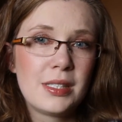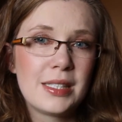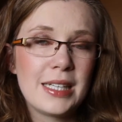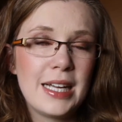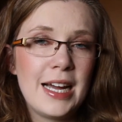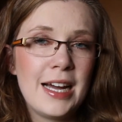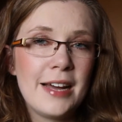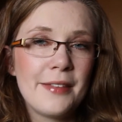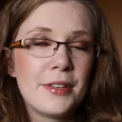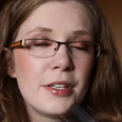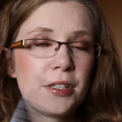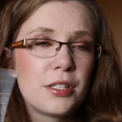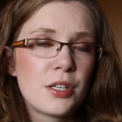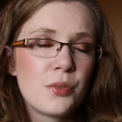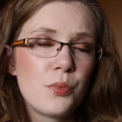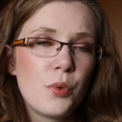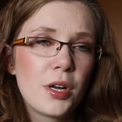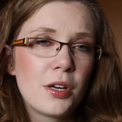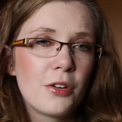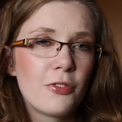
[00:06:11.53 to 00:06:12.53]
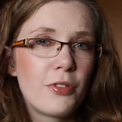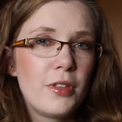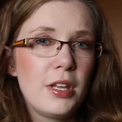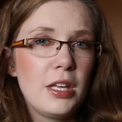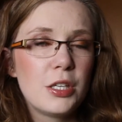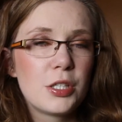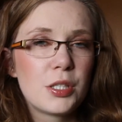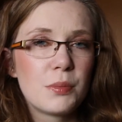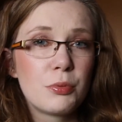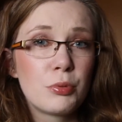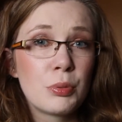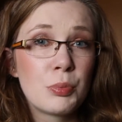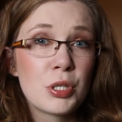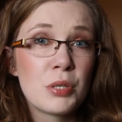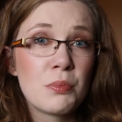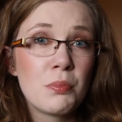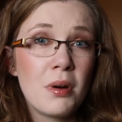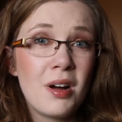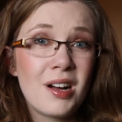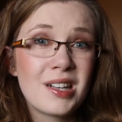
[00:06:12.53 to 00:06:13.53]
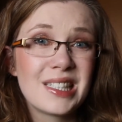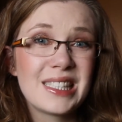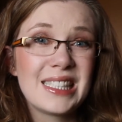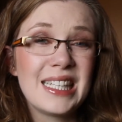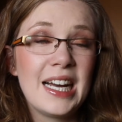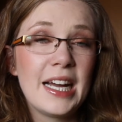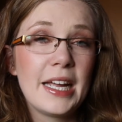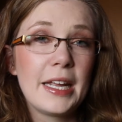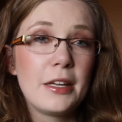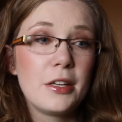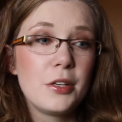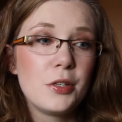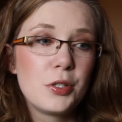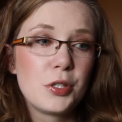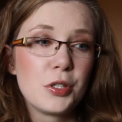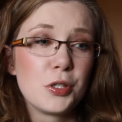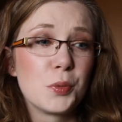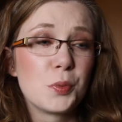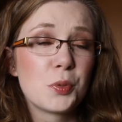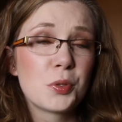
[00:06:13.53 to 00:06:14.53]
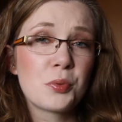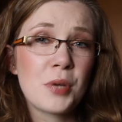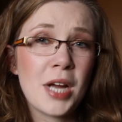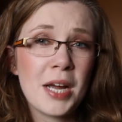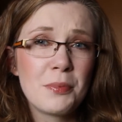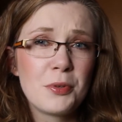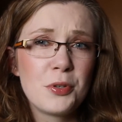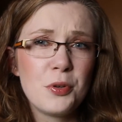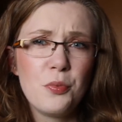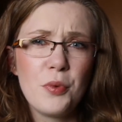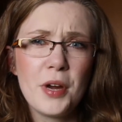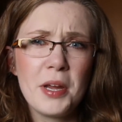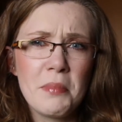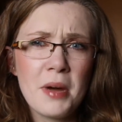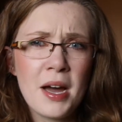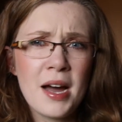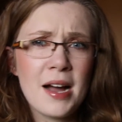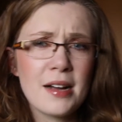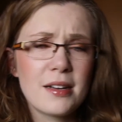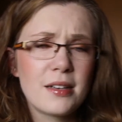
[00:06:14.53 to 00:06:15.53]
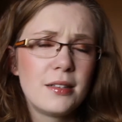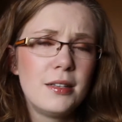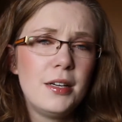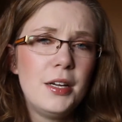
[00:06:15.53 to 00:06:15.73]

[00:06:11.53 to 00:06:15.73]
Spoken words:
I had this in one of the subscription boxes I used to subscribe to way back